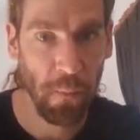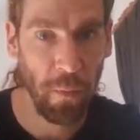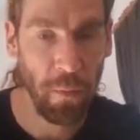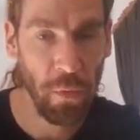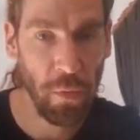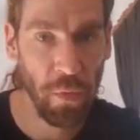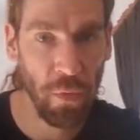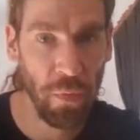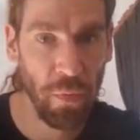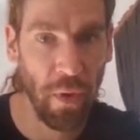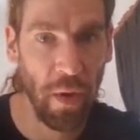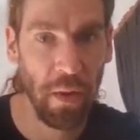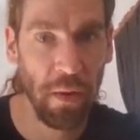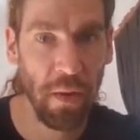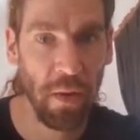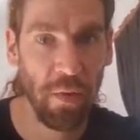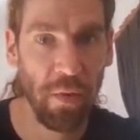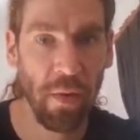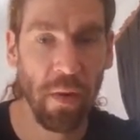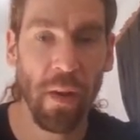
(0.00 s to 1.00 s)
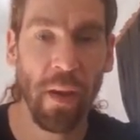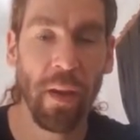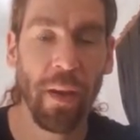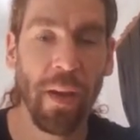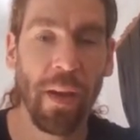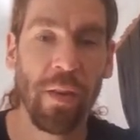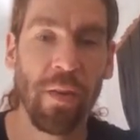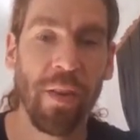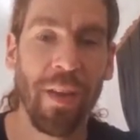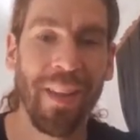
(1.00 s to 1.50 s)
You can find this, like
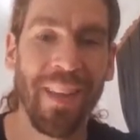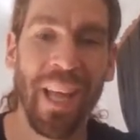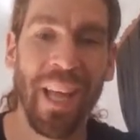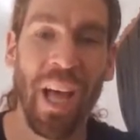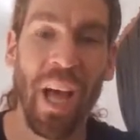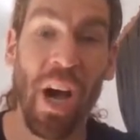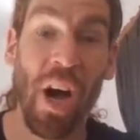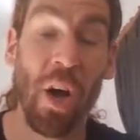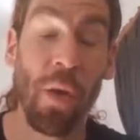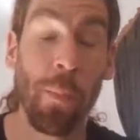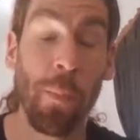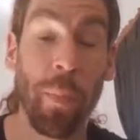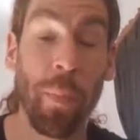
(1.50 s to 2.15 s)
I said, on